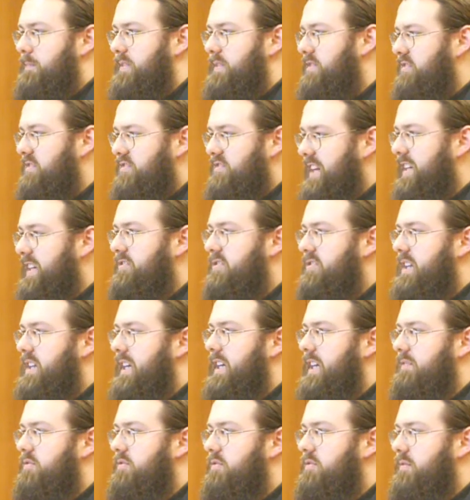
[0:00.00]
as sex
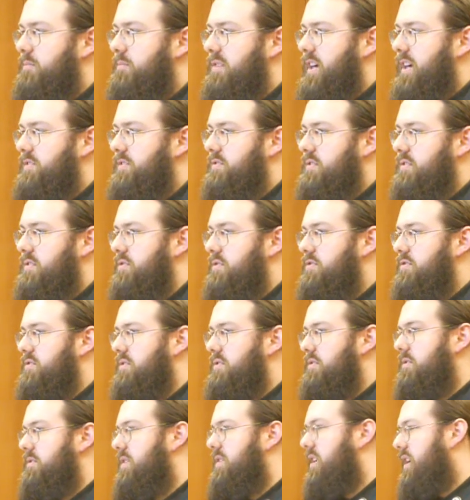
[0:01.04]
slaves,
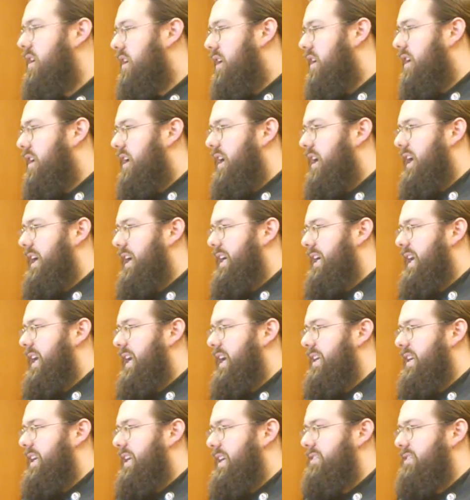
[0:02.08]
prostitution,
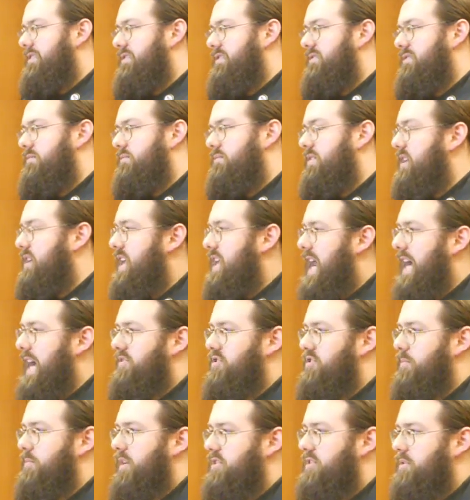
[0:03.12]
again, that's not
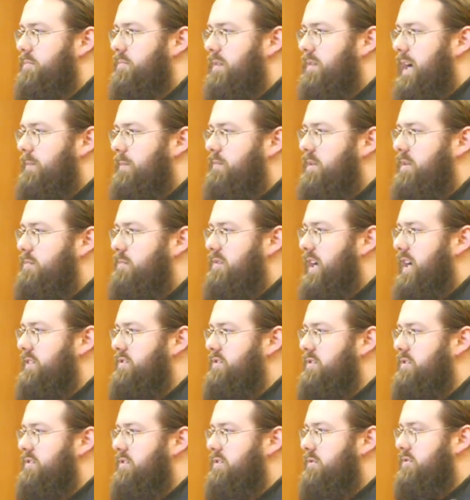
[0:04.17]
so much a problem with
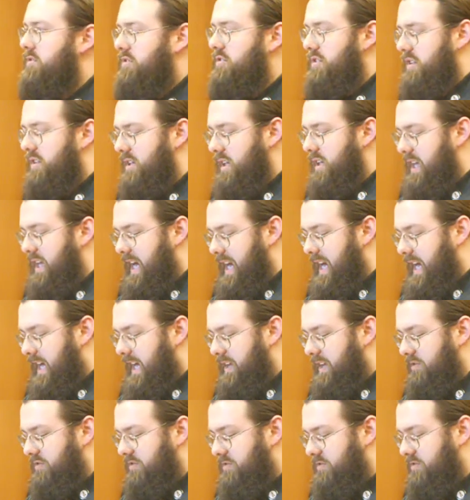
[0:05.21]
prostitution
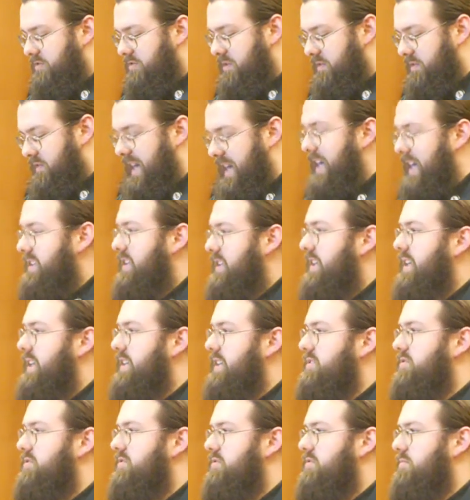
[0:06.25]
as the fact that
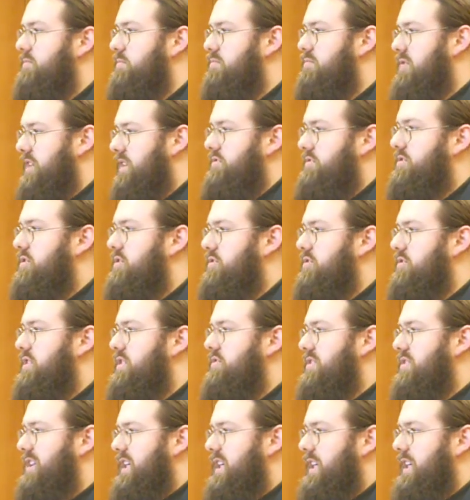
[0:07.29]
it's prostitution
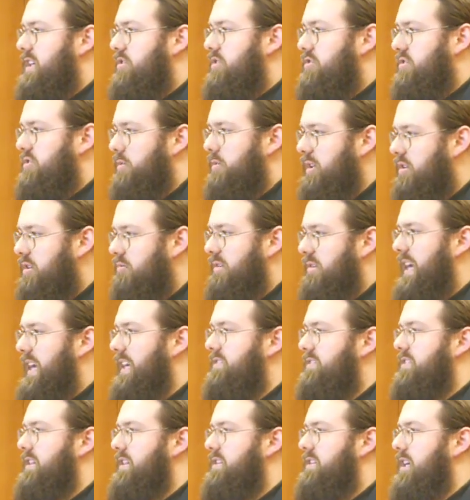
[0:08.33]
is illegal, so it
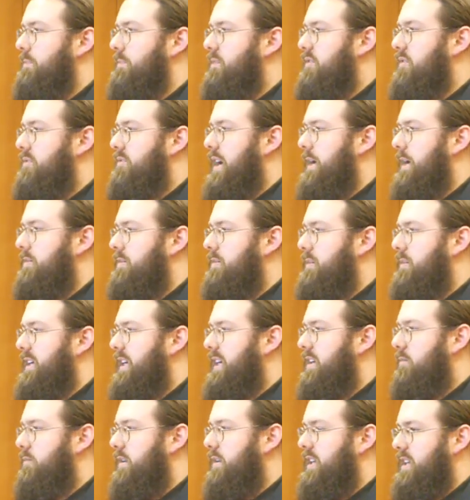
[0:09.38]
creates that type of crime to
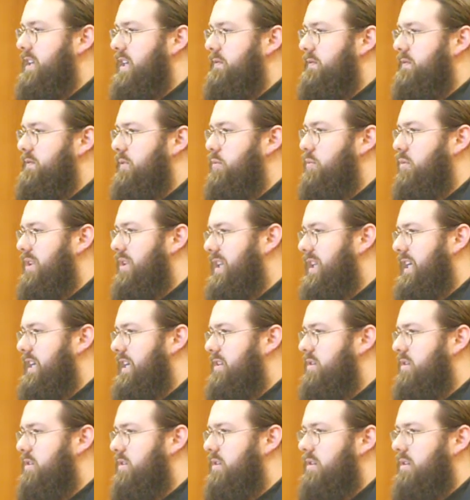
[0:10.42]
begin with. If it were
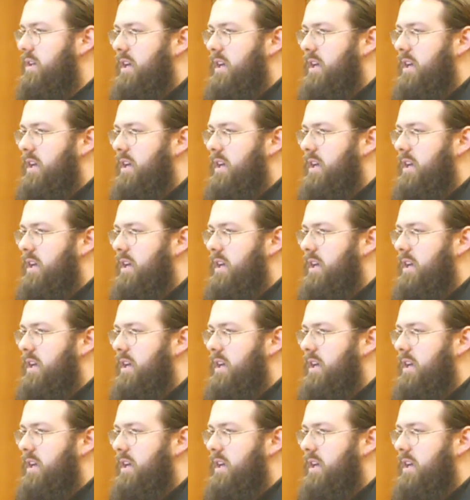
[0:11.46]
legal,